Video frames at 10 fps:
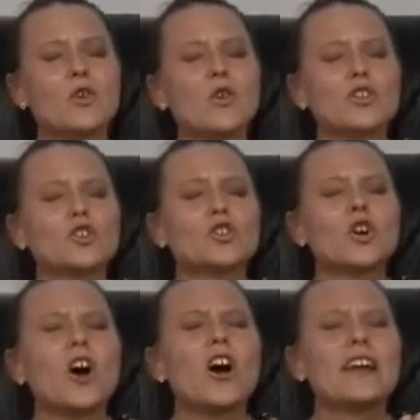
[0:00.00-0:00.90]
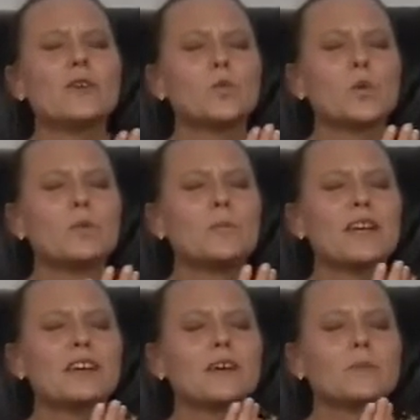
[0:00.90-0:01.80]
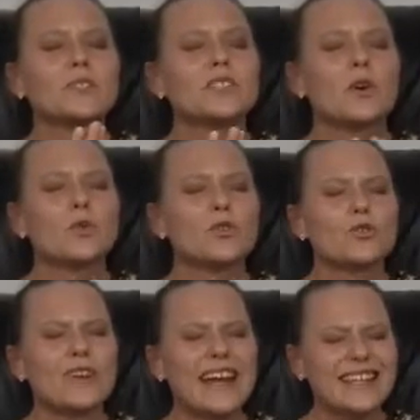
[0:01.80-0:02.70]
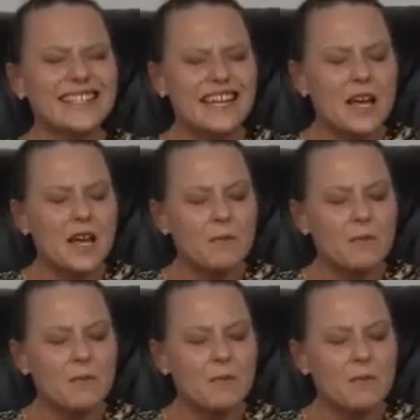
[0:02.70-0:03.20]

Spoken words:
your joy will become so great